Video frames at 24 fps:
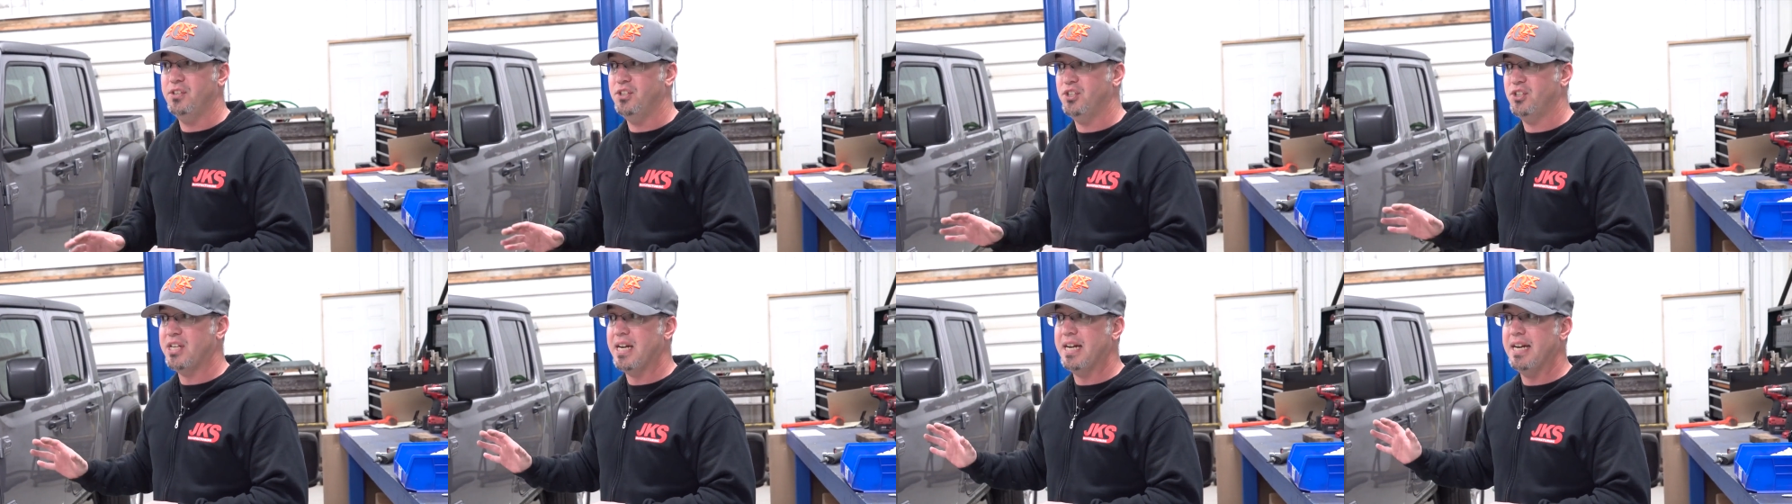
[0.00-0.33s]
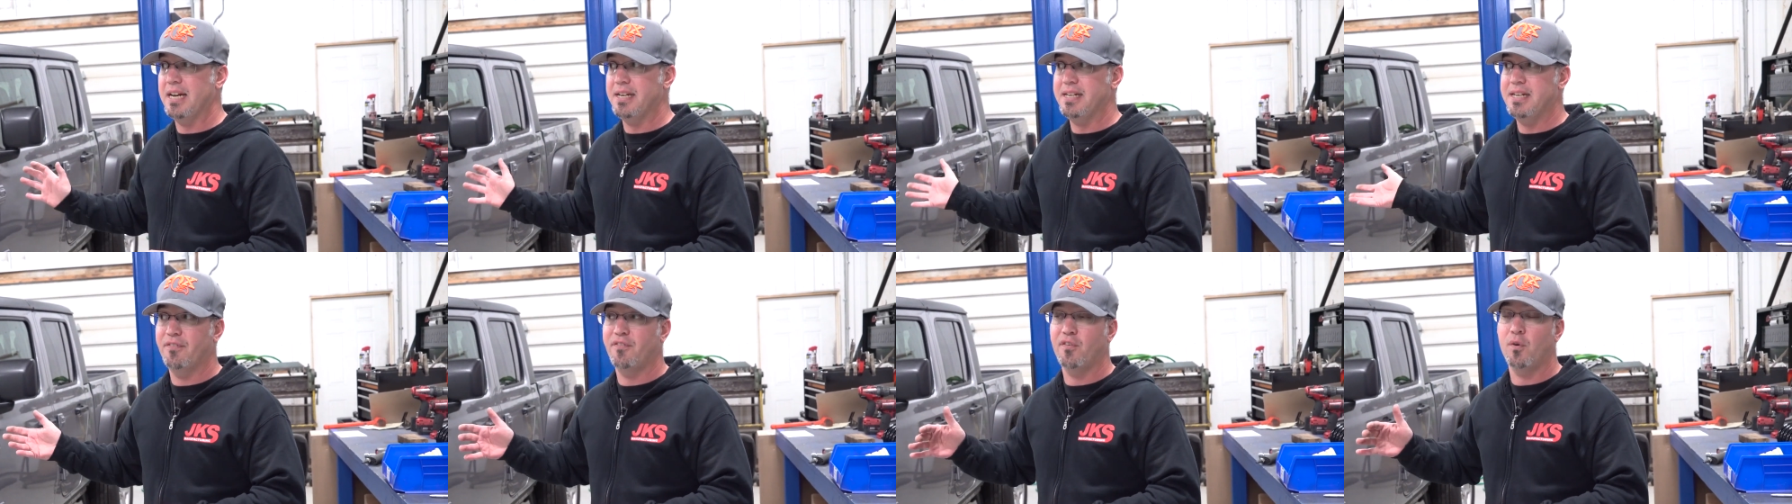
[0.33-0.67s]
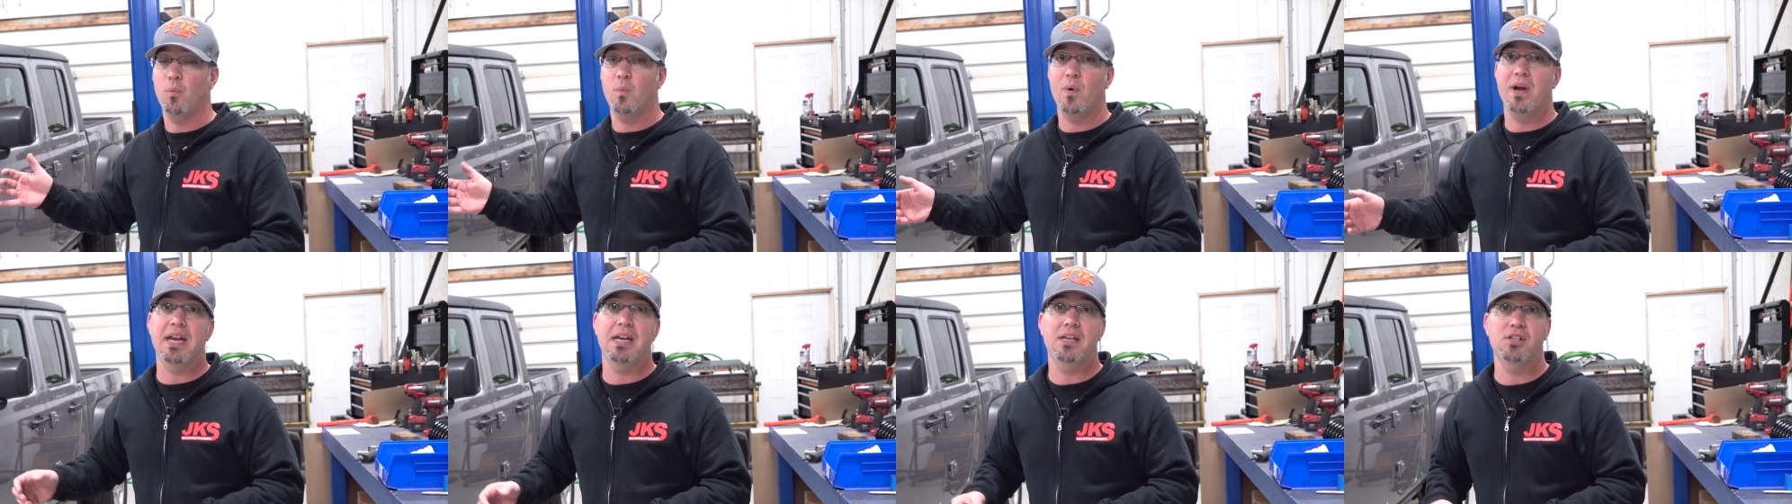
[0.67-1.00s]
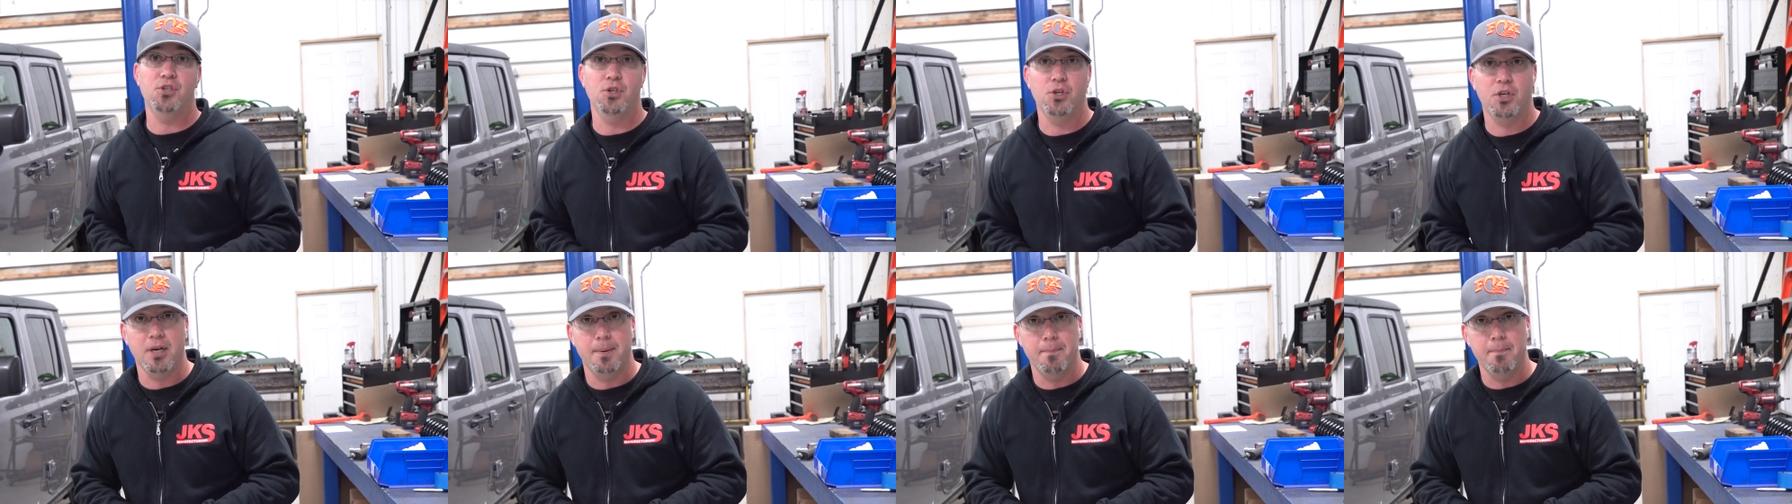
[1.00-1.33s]
and just kind of different
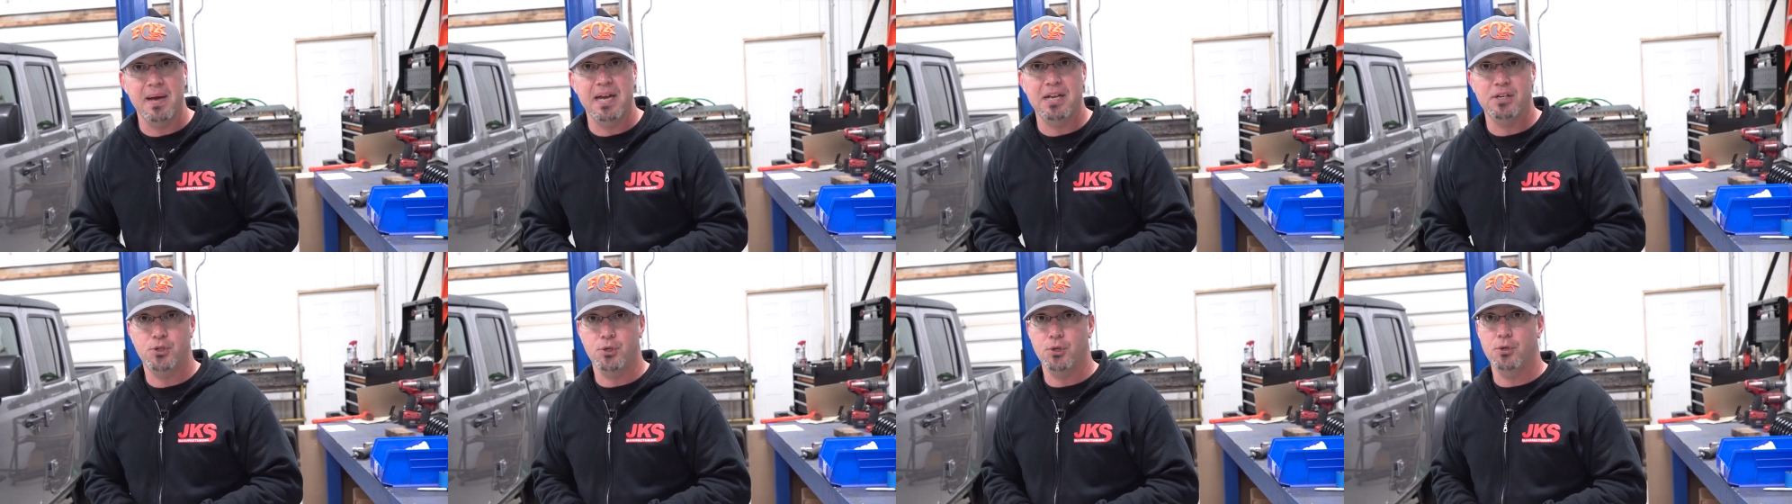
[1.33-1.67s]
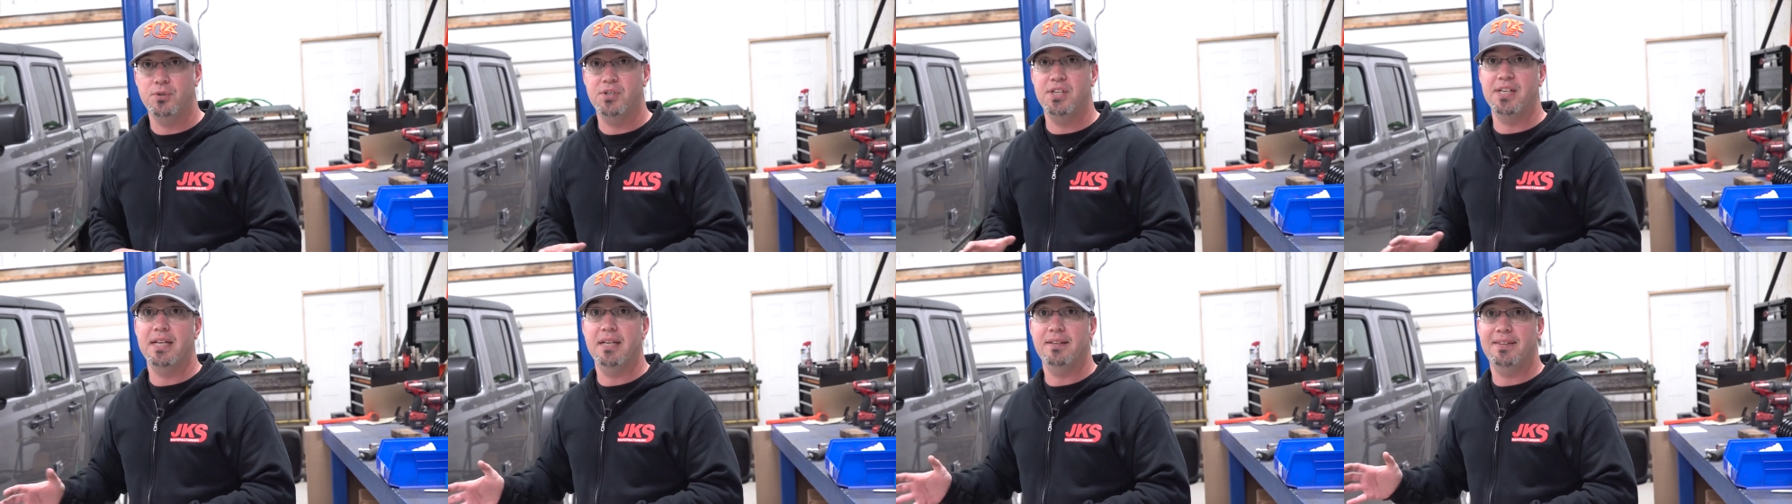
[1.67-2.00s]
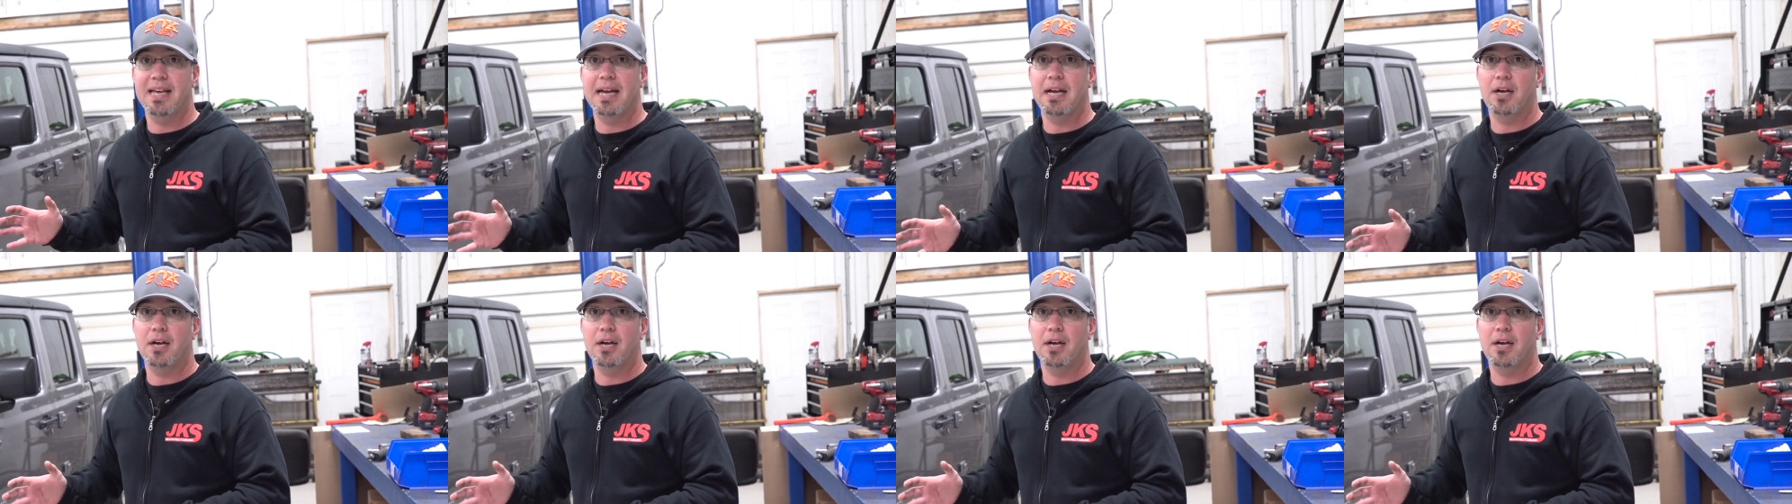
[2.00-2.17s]
ways you can measure to get